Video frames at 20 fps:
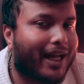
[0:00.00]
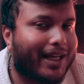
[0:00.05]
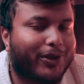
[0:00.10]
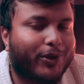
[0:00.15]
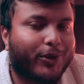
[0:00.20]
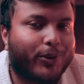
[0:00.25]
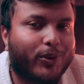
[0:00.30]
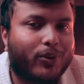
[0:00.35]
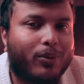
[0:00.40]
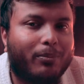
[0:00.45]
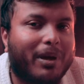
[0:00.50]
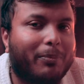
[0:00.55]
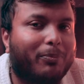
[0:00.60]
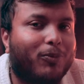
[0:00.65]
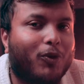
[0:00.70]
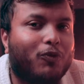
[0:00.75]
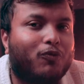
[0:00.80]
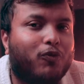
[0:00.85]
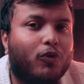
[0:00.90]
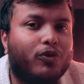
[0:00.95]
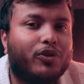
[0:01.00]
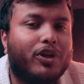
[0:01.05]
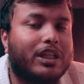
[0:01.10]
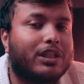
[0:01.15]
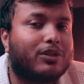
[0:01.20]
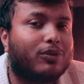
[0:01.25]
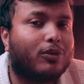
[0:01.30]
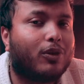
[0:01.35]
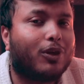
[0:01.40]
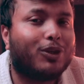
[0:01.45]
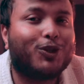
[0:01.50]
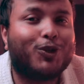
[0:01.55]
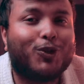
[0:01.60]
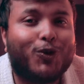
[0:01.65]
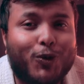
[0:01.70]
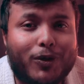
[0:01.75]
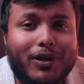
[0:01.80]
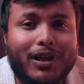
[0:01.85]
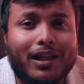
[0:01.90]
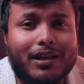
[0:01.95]
I know my portfolio is not
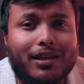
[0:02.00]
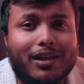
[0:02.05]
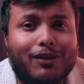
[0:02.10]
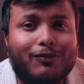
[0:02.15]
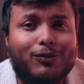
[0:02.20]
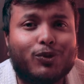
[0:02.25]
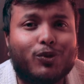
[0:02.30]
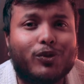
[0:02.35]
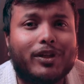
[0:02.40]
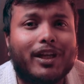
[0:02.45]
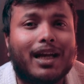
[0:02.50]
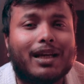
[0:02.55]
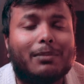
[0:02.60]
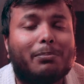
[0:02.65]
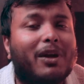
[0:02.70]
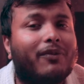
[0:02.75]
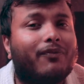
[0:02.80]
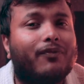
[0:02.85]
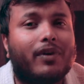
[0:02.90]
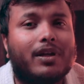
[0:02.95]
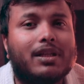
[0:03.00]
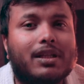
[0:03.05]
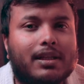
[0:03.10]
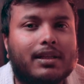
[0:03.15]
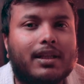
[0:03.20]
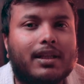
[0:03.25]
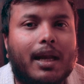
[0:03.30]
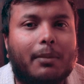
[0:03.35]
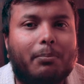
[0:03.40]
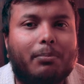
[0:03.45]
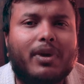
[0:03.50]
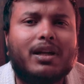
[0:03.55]
good enough to get my first client,